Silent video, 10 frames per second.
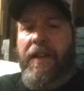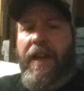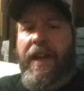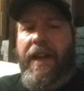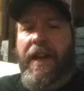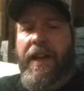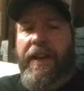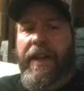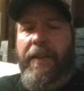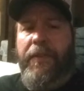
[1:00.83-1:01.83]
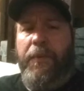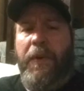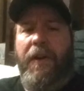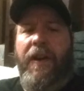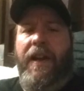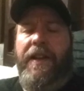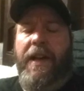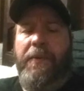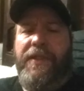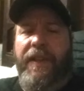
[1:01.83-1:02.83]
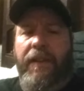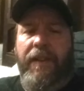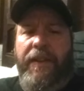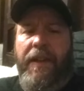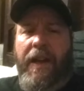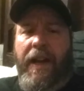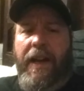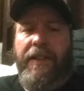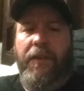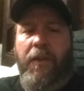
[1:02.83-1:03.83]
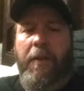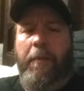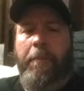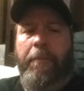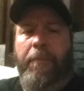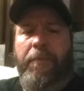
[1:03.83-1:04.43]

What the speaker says: And the rear end I was selling, I told him